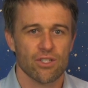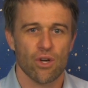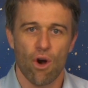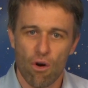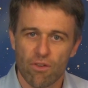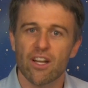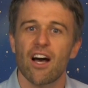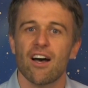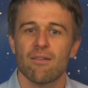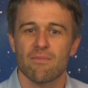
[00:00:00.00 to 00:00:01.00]
to
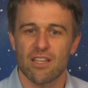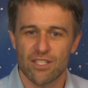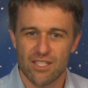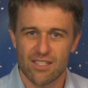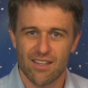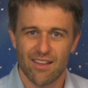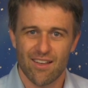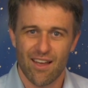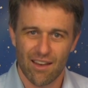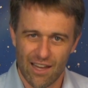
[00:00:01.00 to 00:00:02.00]
overcome this
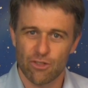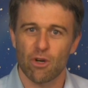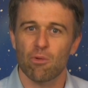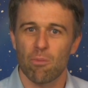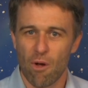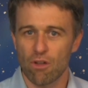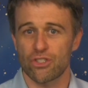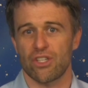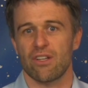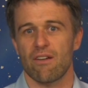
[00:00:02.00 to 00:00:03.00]
electric
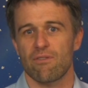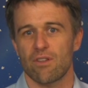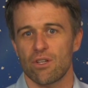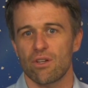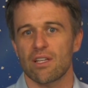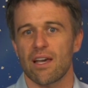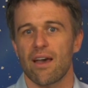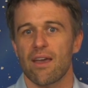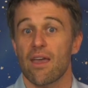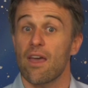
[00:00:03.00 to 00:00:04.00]
repulsion of the
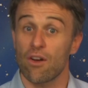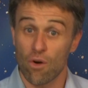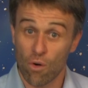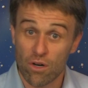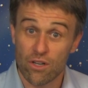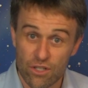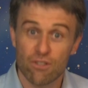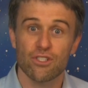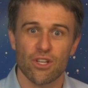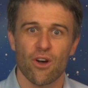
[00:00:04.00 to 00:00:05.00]
nuclei. And in order to
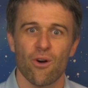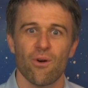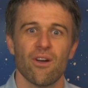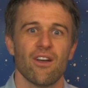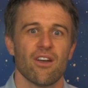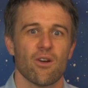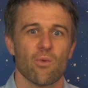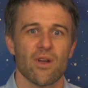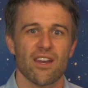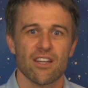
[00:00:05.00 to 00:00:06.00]
do so,
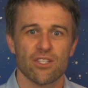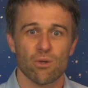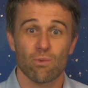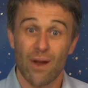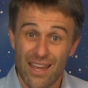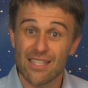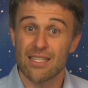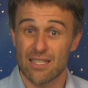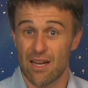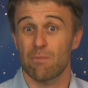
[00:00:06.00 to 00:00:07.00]
we need to
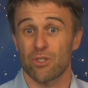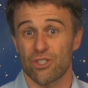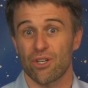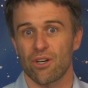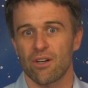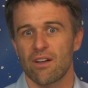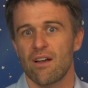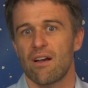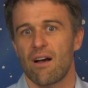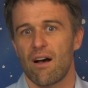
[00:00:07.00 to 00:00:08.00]
raise the temperature
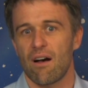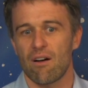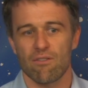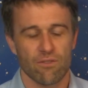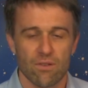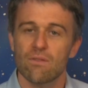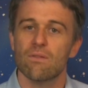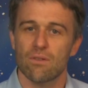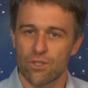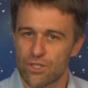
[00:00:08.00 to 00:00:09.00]
of
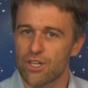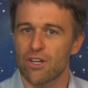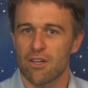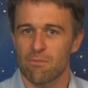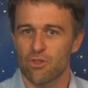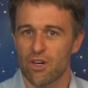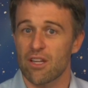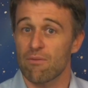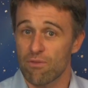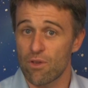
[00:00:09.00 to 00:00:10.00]
deuterium
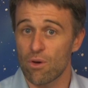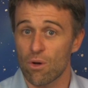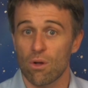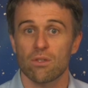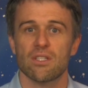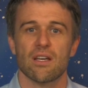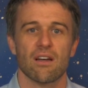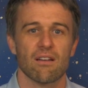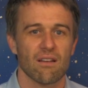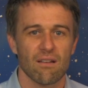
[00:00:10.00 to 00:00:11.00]
tritium fuel
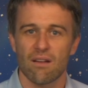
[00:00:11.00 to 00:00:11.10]
to